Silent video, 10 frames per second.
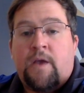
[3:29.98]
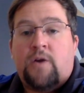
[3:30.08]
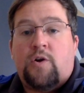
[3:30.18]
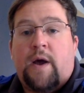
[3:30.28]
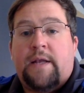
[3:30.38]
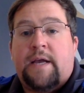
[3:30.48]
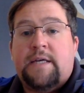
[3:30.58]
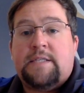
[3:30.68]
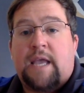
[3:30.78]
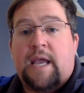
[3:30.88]
Go ahead,
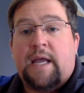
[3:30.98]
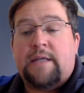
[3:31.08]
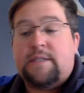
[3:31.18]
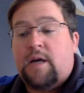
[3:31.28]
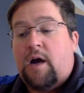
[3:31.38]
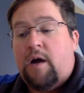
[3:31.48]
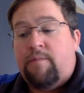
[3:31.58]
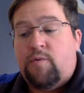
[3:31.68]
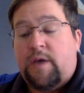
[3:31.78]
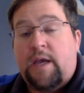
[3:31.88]
guys, and
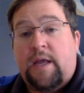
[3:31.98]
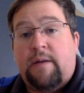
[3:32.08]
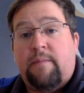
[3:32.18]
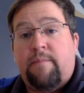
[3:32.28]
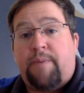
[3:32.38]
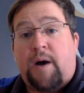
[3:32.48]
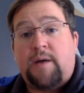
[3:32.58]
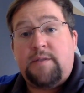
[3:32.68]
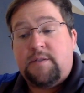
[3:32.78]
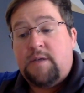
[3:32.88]
you can
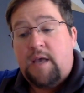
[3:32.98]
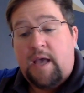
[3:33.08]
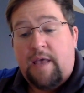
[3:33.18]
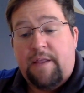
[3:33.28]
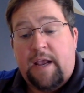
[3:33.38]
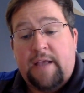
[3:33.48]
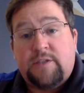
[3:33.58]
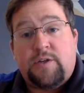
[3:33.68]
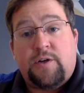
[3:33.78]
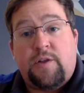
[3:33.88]
pause and then
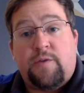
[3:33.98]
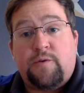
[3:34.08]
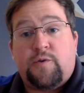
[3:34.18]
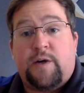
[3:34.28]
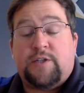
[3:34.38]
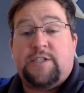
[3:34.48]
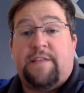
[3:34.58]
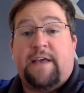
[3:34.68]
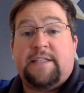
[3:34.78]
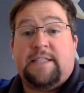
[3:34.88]
answer those questions on
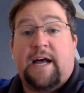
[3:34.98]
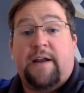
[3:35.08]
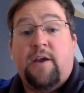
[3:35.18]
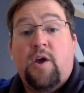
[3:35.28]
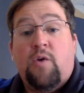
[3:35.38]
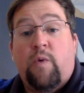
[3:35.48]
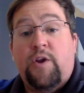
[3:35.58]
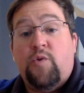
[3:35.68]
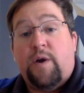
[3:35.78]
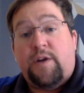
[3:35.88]
that slide. When
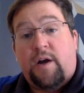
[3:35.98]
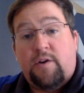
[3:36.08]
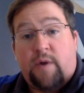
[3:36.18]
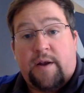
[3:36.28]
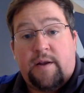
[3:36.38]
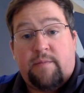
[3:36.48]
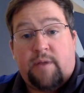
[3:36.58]
you are done, go ahead and hit